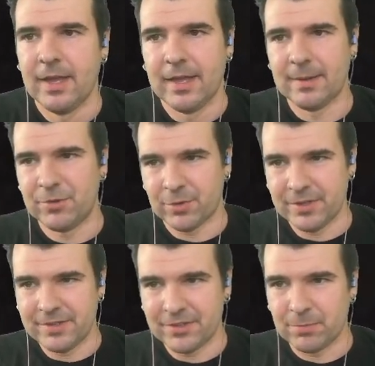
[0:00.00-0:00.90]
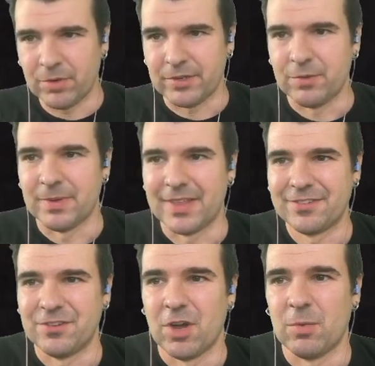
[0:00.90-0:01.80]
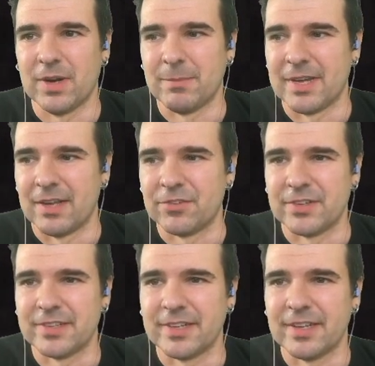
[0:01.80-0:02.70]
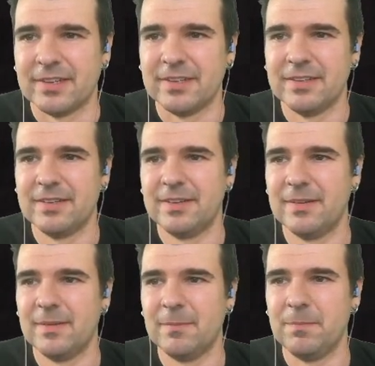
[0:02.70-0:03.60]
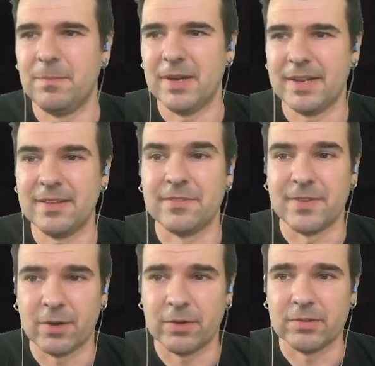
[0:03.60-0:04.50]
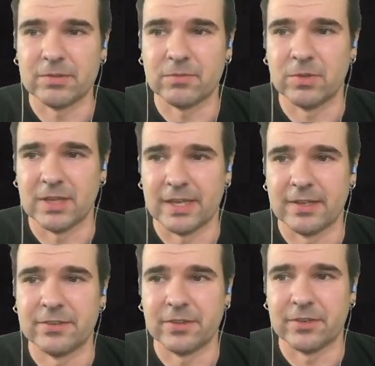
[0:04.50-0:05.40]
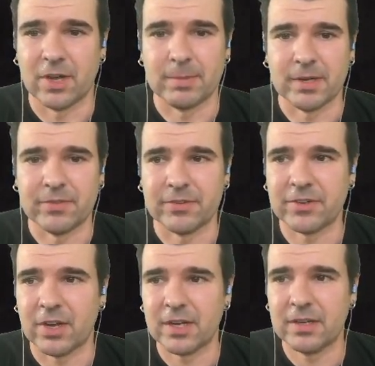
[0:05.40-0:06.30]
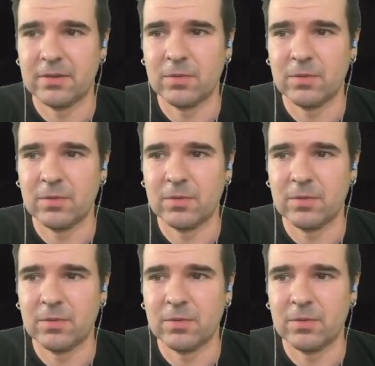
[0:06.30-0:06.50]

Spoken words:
And I'm sorry to disappoint you, but that's not what I'm announcing today. But it is very related to the topic of this talk.